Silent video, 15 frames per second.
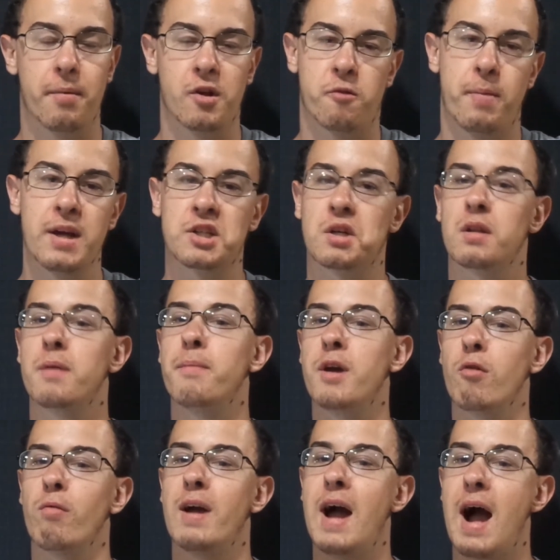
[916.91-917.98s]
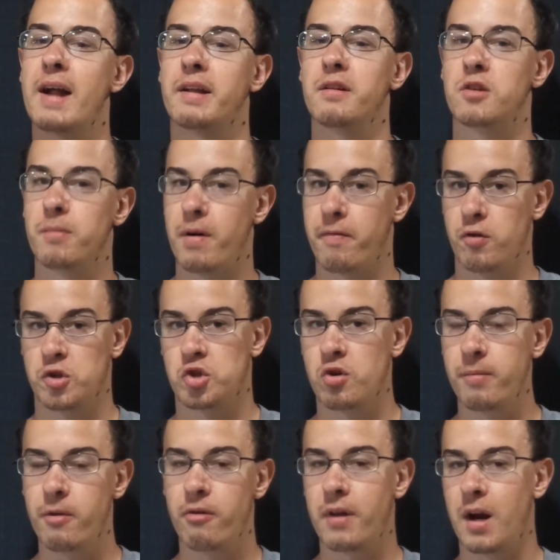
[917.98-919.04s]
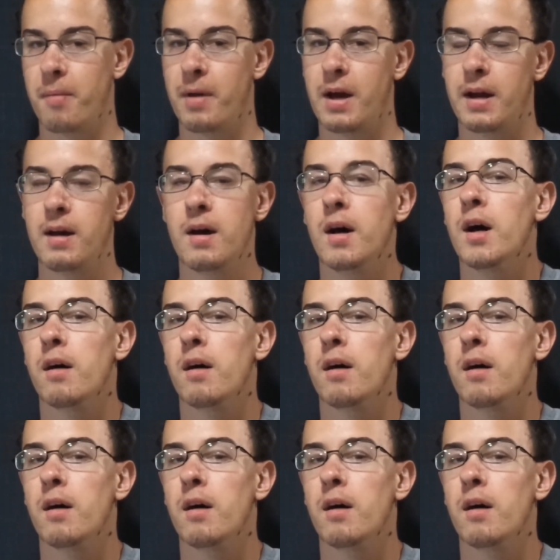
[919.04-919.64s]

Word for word: but it's basically me reacting to my first tribute that I made